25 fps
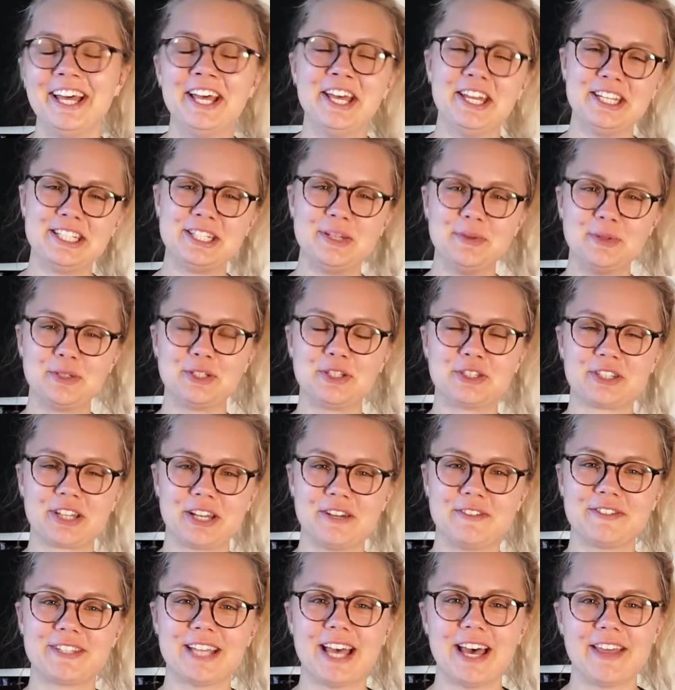She was just kind
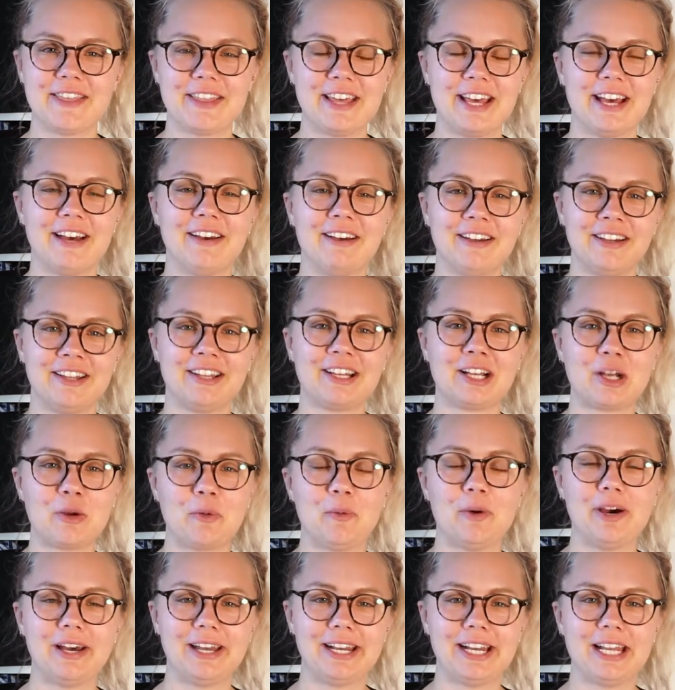of sat there
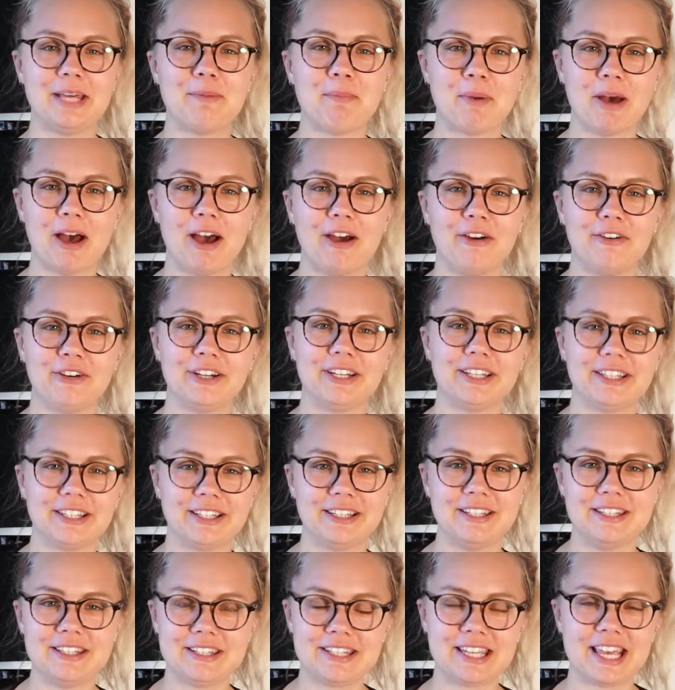quietly purring
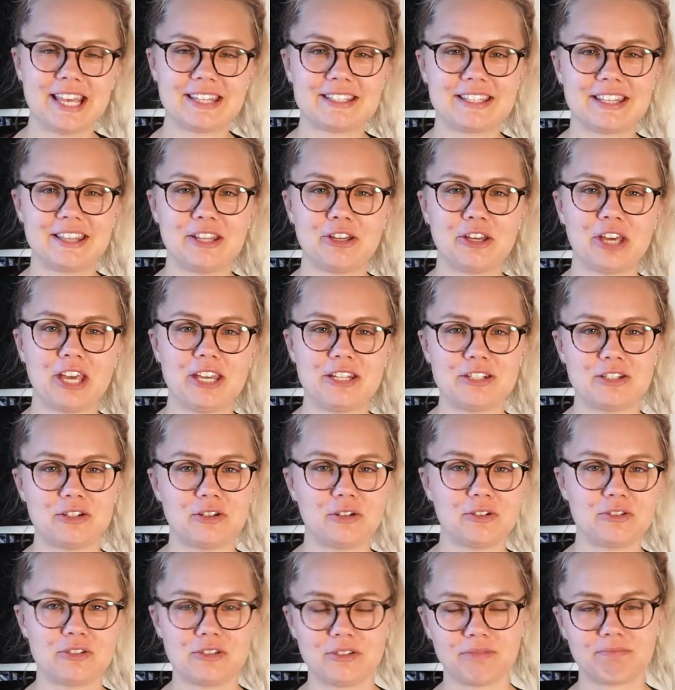and getting the
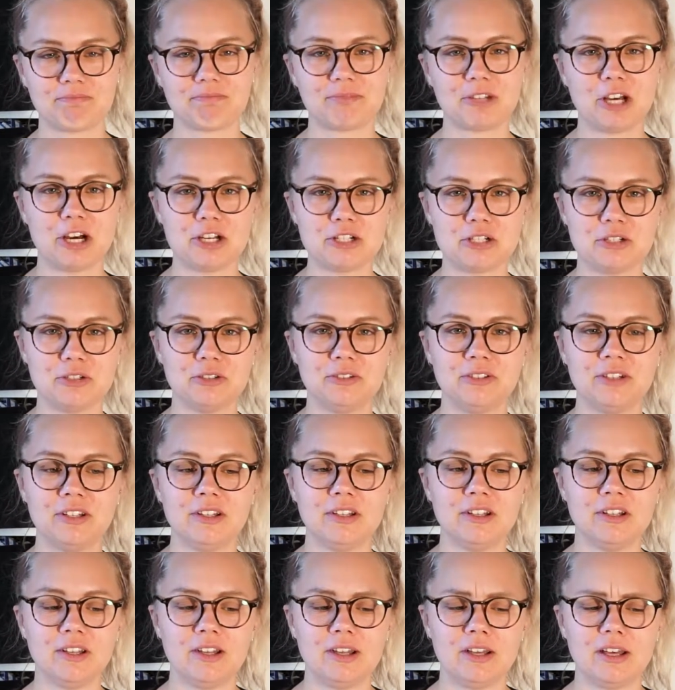occasional cuddle,
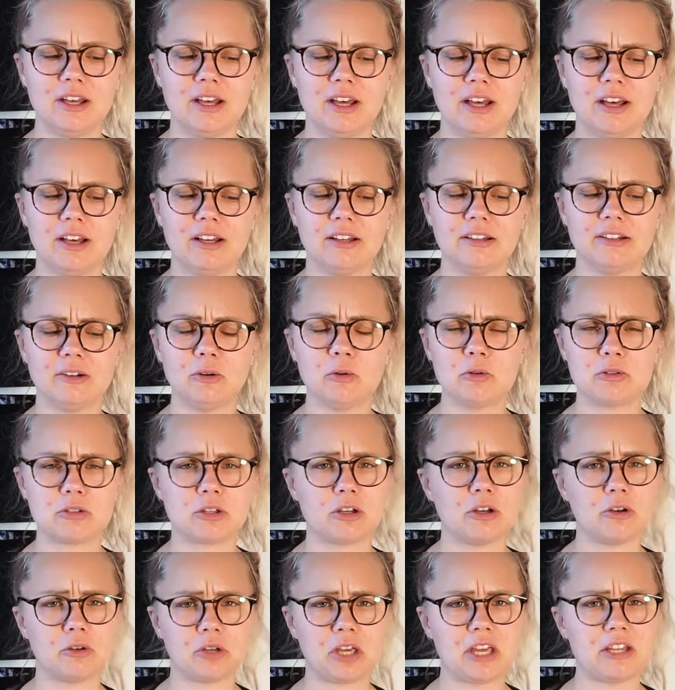
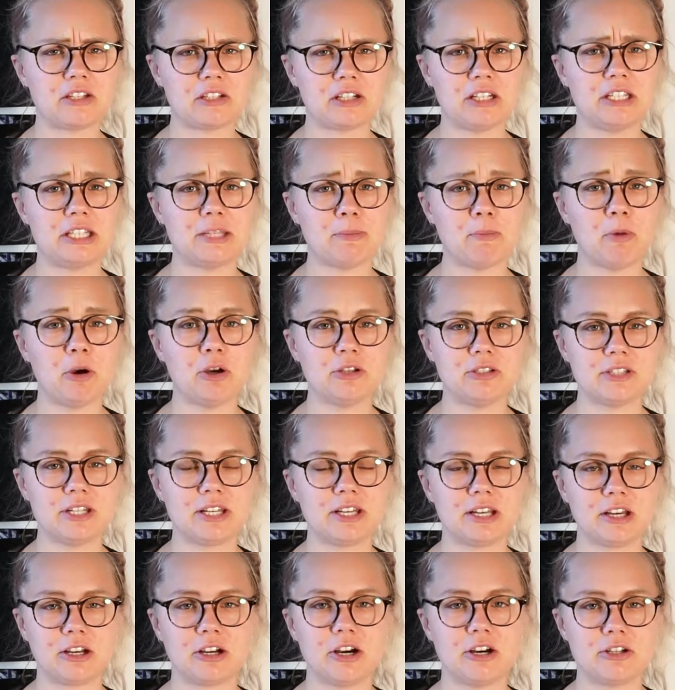also occasionally
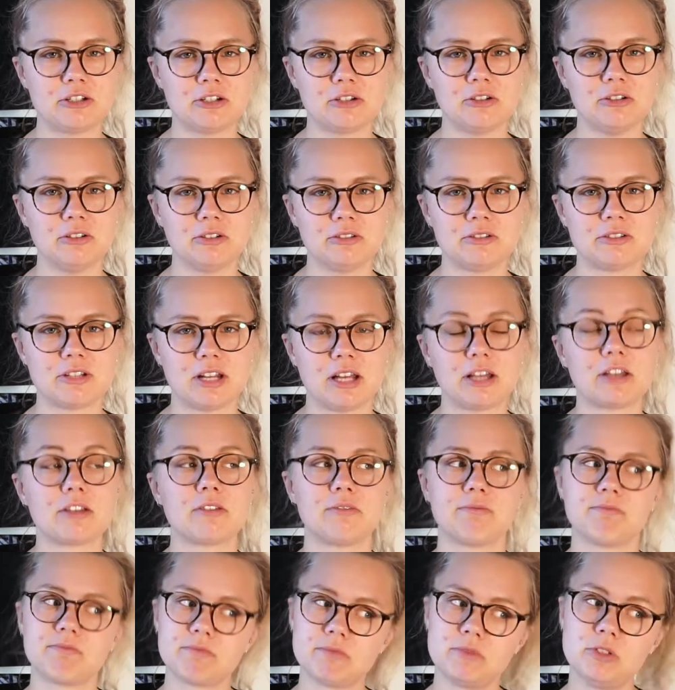demanding a cuddle. It's like,
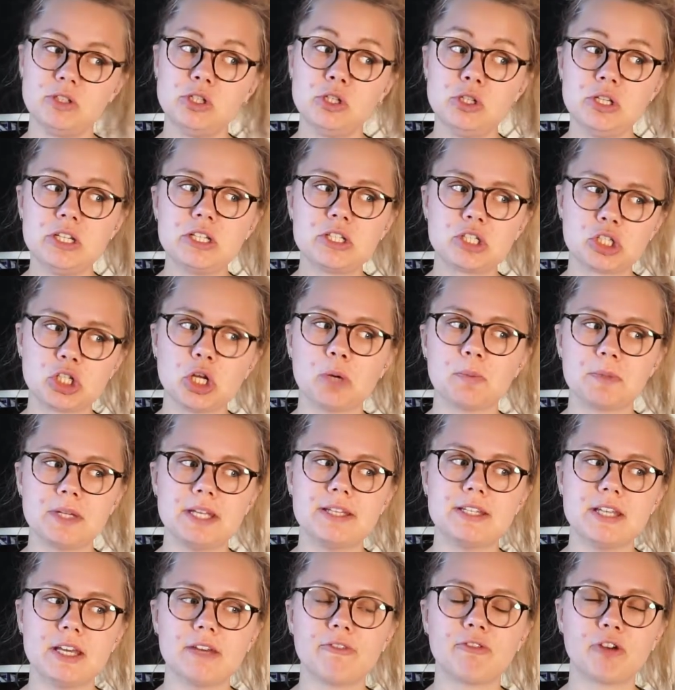you need to stop
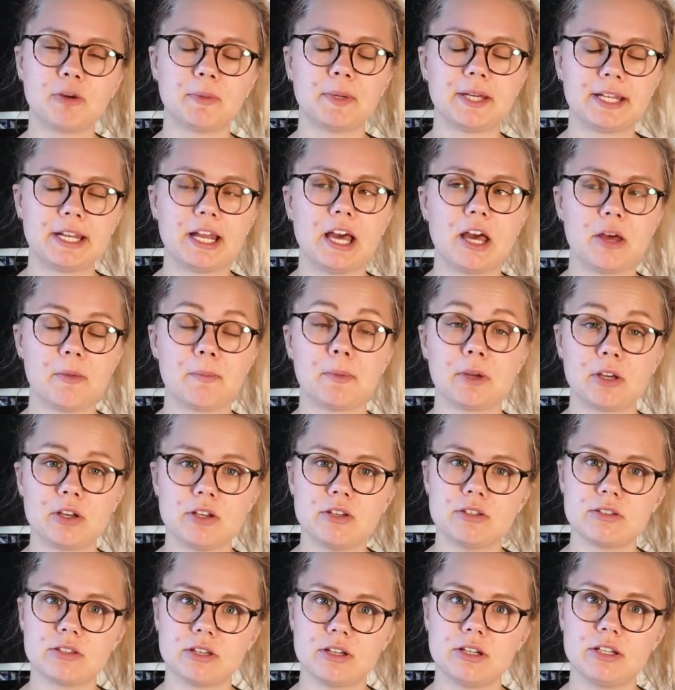knitting for a bit now
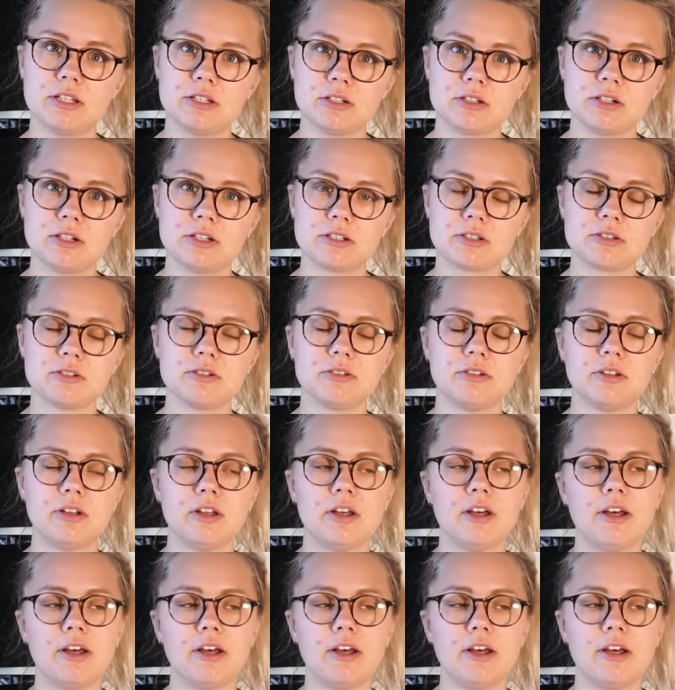because I need a cuddle.